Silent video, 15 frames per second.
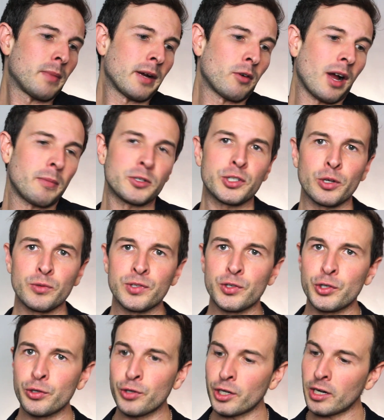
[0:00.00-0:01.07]
by Robert Jones
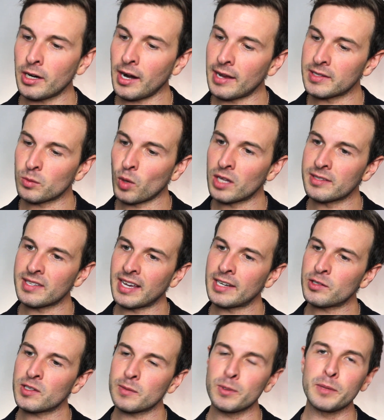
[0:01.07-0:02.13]
Jr., as well as
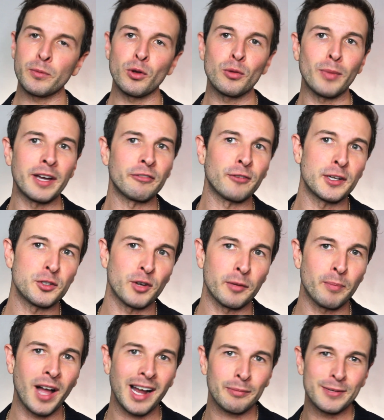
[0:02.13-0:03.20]
Anxious People by Fredrik
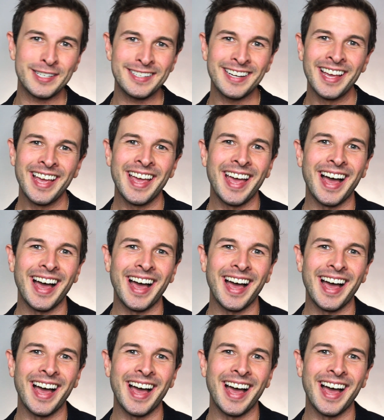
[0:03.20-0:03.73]
Backman.